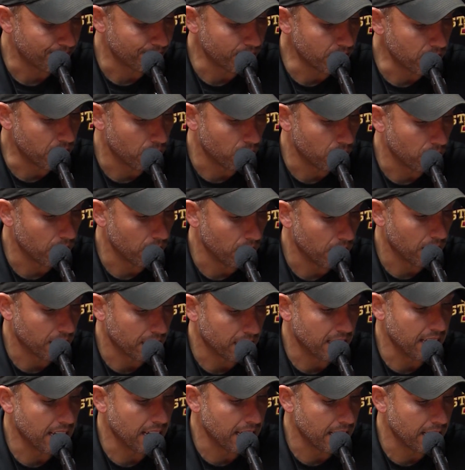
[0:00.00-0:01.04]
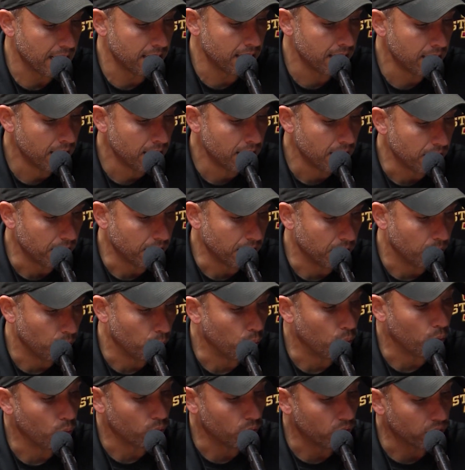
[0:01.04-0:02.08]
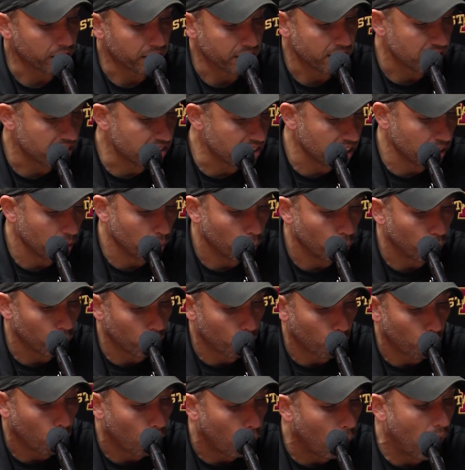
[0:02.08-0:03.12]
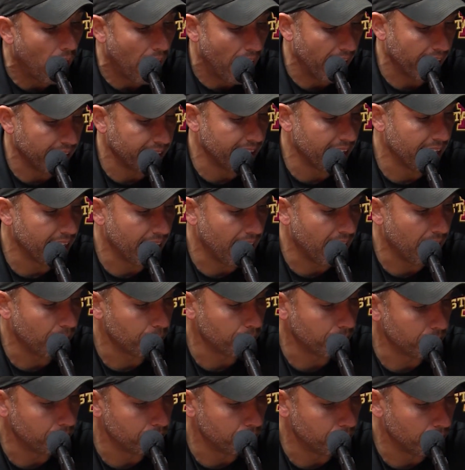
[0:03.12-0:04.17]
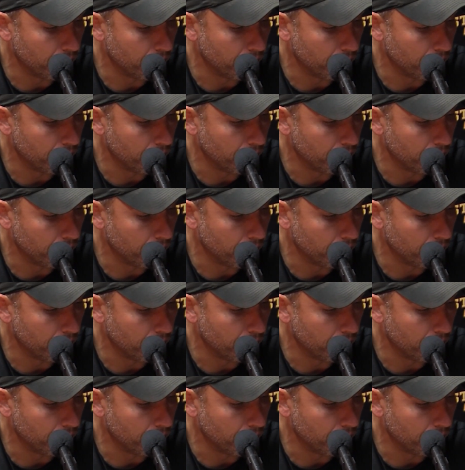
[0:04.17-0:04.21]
you know, again, you know, we'll look and see why that happened.